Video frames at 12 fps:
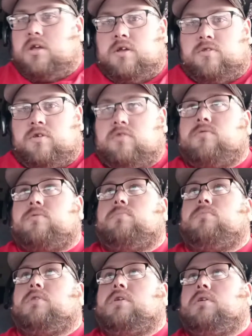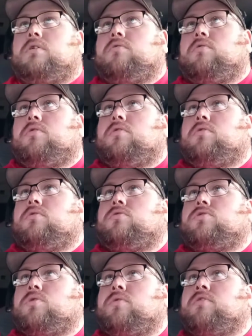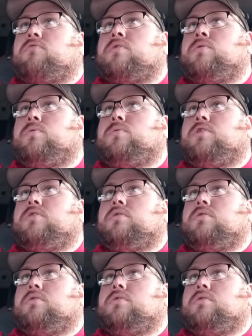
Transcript: get this show on the road.